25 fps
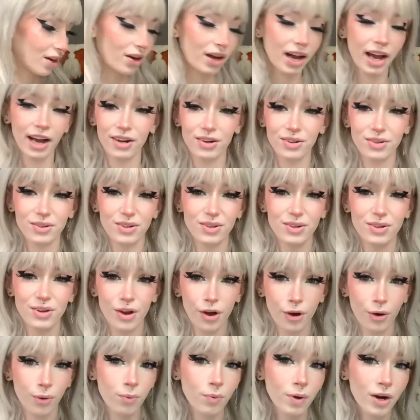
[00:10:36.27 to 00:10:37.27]
I don't
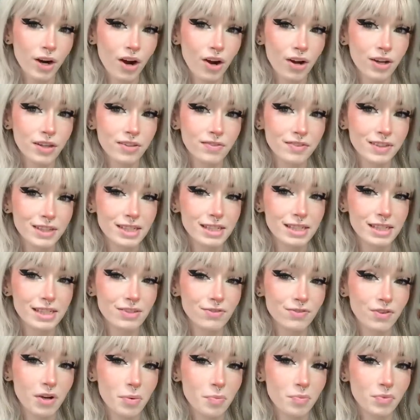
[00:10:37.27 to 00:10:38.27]
know where all of this is
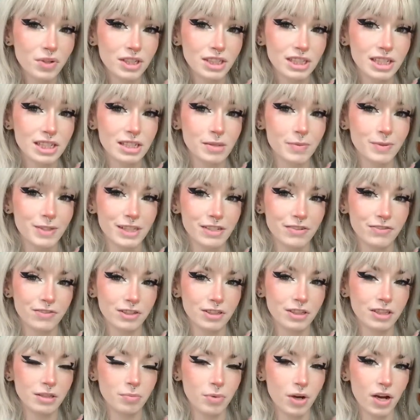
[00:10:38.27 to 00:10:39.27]
from, where she
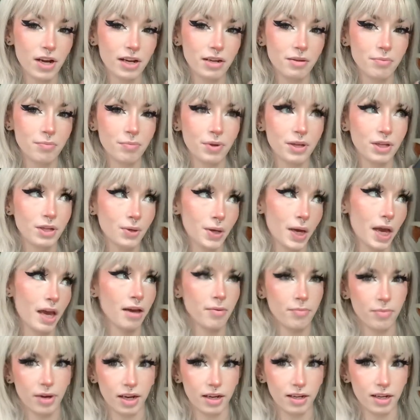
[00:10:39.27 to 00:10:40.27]
specifically bought it, but you
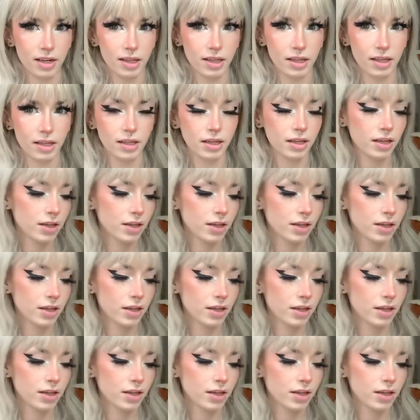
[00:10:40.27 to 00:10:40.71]
can buy it at Think